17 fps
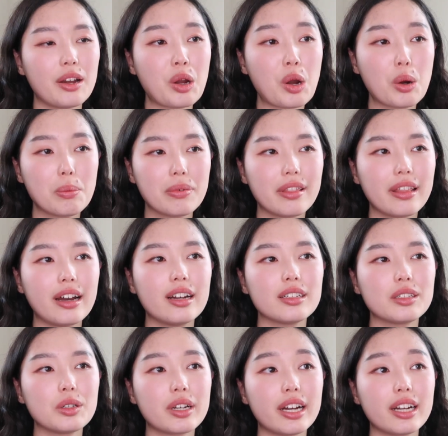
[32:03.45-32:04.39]
I hope
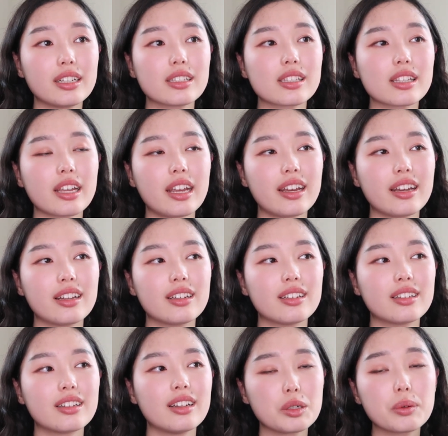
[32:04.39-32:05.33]
that you guys
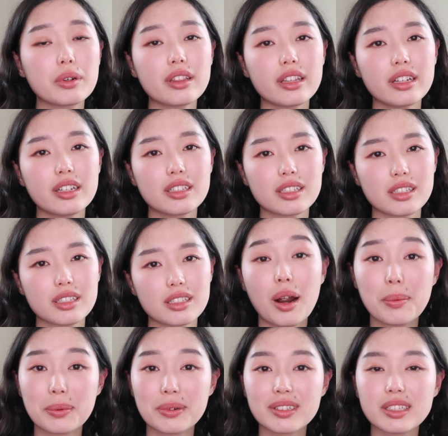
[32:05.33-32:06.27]
can deal with this
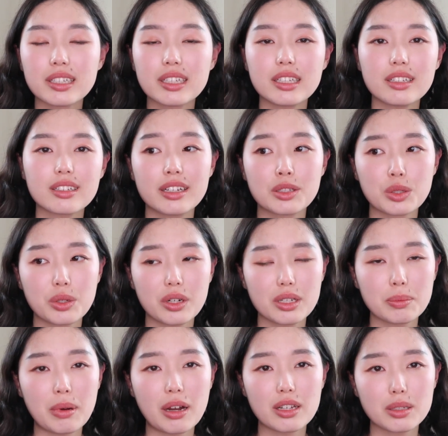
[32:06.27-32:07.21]
properly as soon
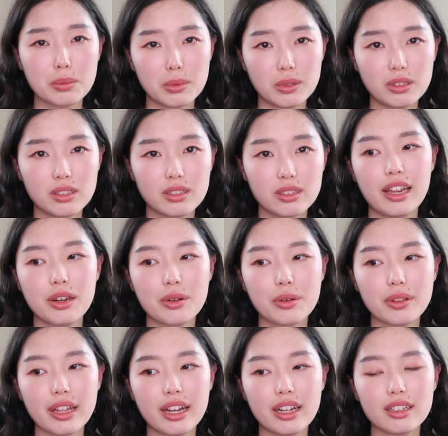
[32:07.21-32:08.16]
as possible and
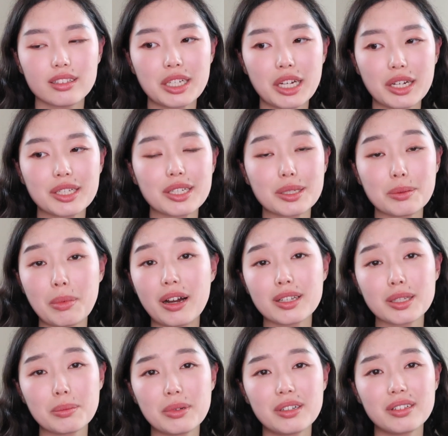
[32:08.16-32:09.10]
know that change is
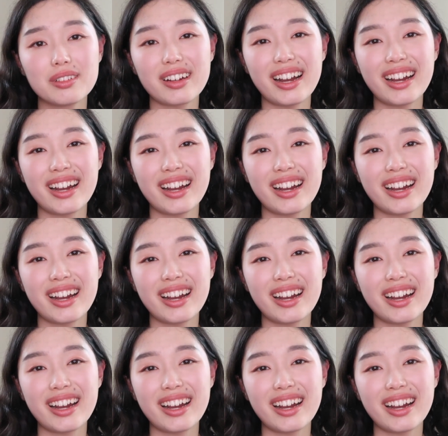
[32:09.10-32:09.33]
possible.